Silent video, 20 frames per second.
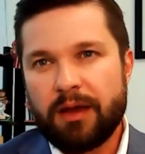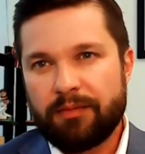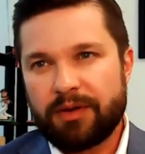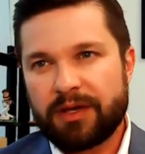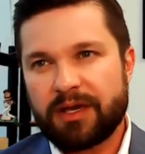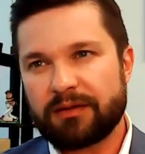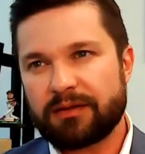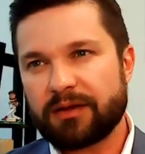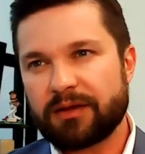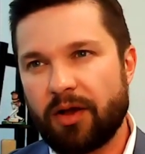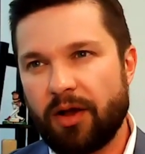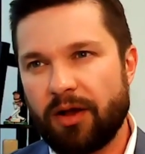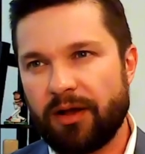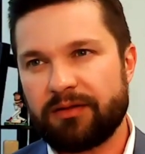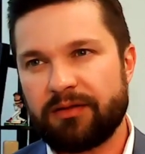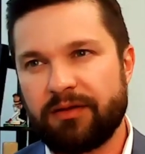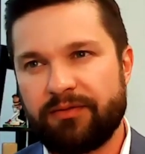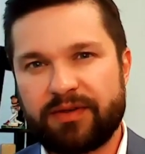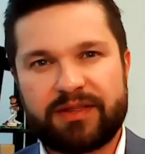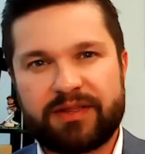Because the
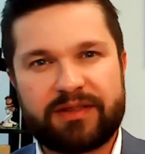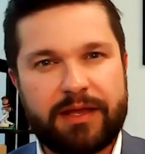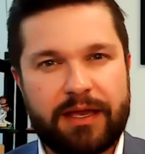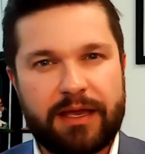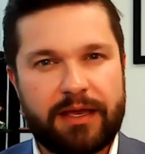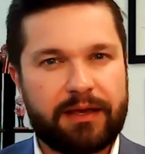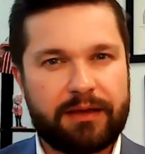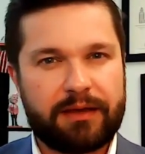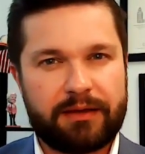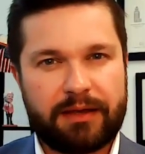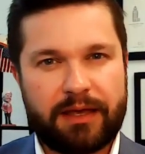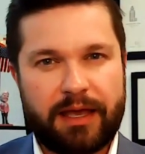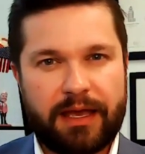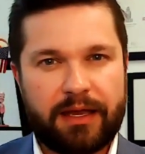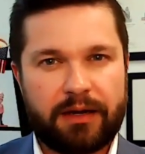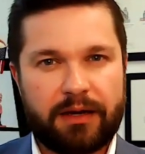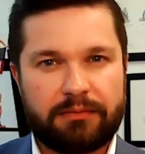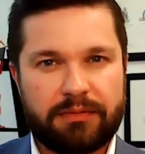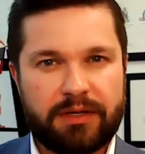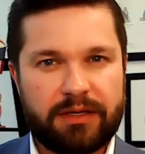cost of a steak
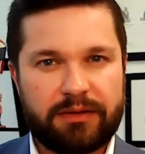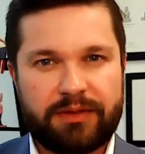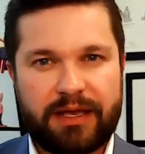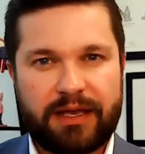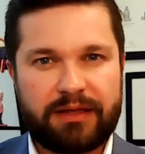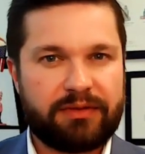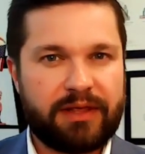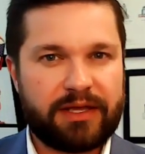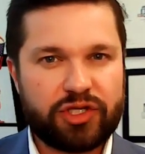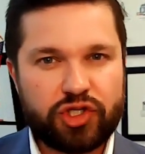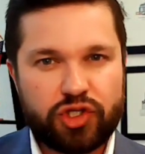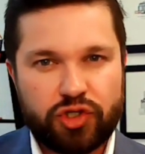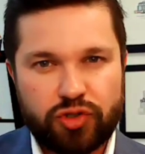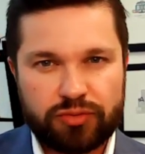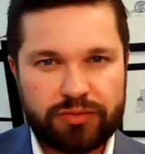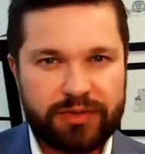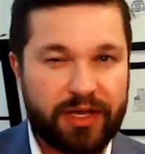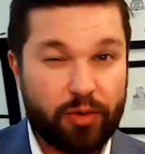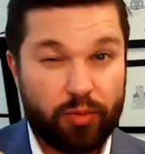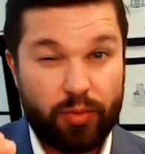that
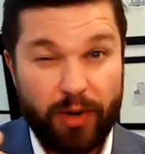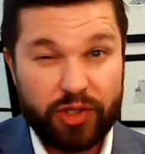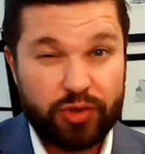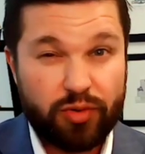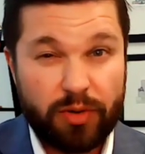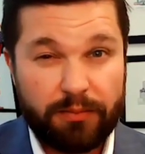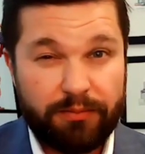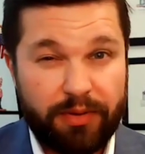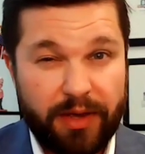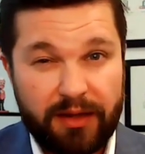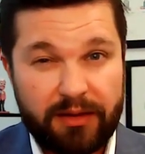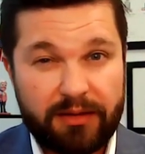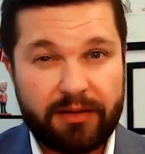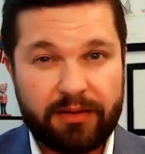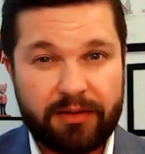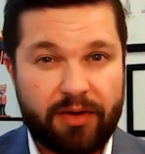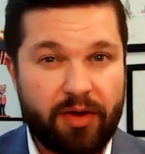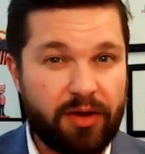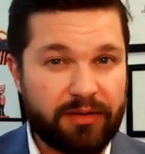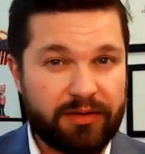a restaurant pays
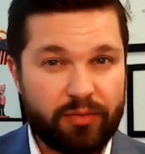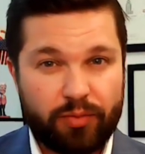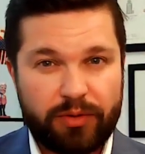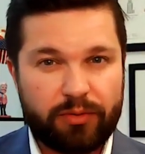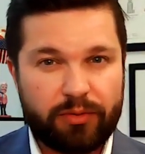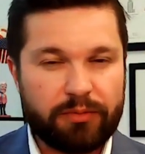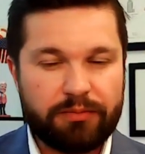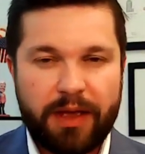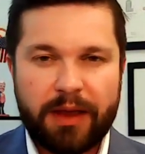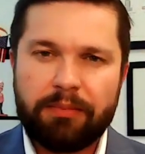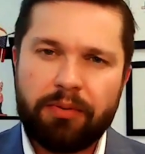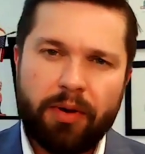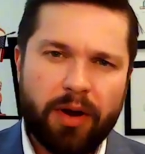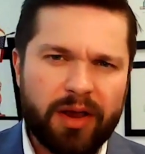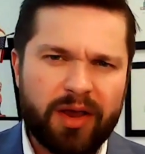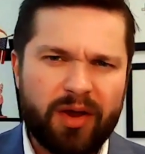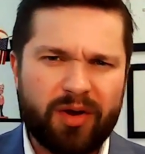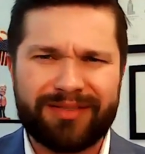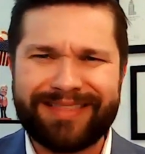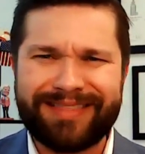and the cost that we would pay
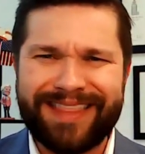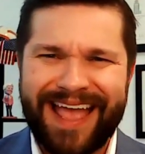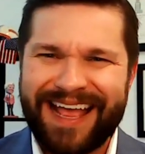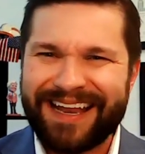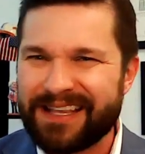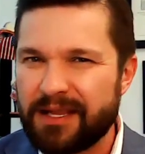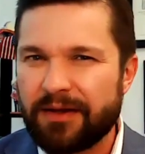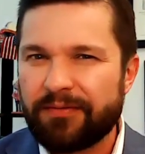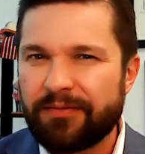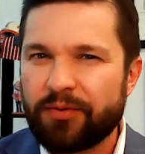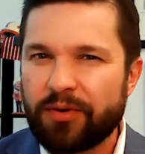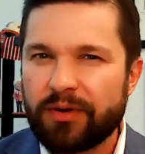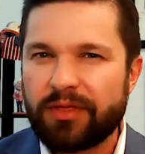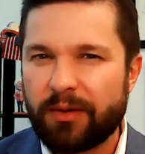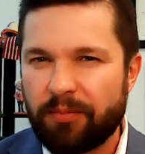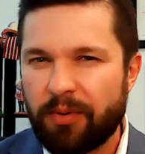probably aren't that different.